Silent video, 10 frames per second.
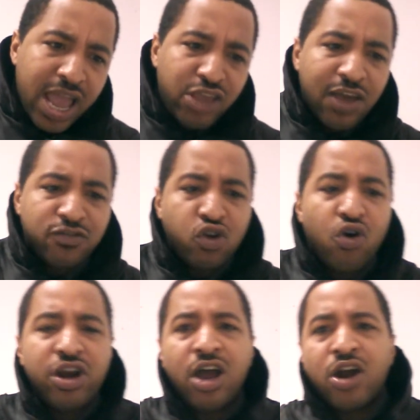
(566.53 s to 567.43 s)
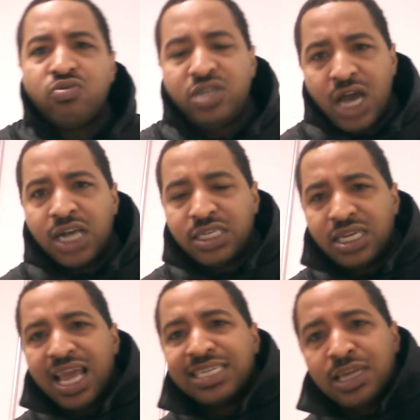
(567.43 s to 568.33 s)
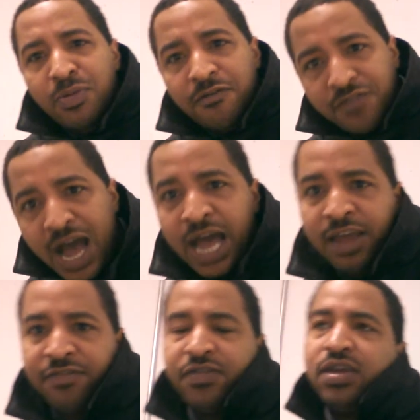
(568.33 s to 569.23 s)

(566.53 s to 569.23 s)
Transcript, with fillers: and you have Tureano Johnson as number five.